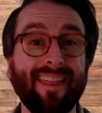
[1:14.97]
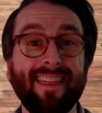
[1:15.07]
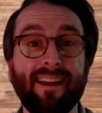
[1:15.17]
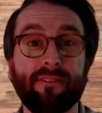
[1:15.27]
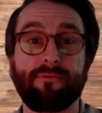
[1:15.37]

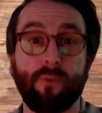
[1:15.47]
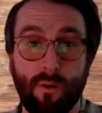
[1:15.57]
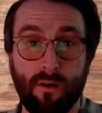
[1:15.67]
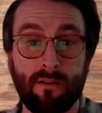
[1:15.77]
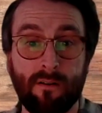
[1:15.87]

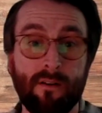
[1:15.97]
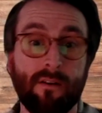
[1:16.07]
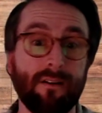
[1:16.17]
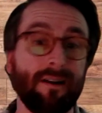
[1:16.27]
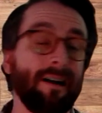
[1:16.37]
Therefore,
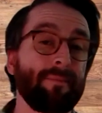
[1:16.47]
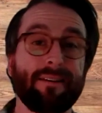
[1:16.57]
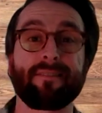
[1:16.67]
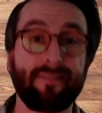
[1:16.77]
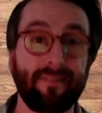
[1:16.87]

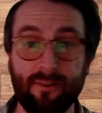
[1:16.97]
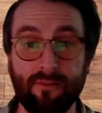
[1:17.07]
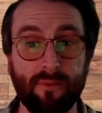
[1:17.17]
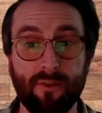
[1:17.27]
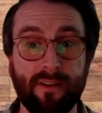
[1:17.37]
I'm now the
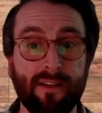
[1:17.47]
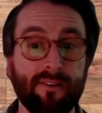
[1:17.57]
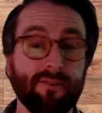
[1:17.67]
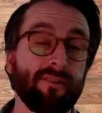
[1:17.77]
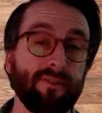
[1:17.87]
CEO of
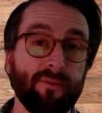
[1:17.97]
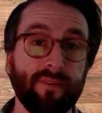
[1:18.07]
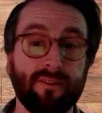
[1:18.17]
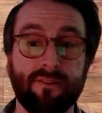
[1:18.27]
Malloy Industries,